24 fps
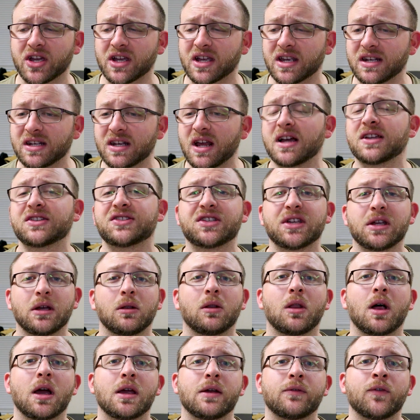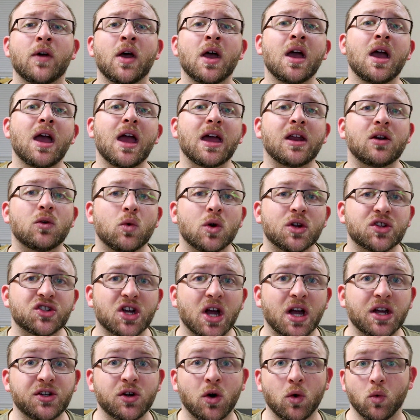I cannot see a life in which
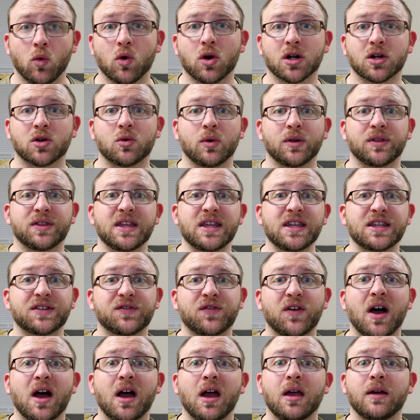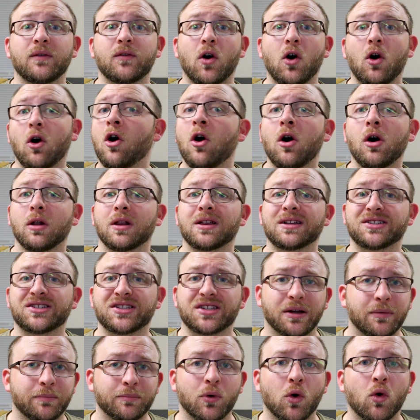I don't work with these five all at
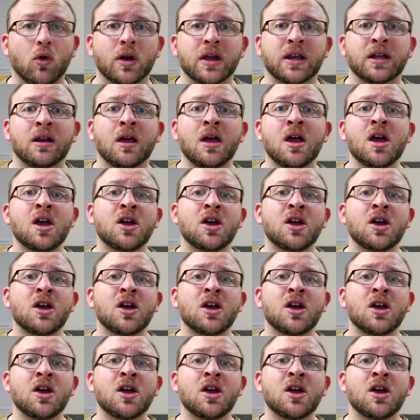some point.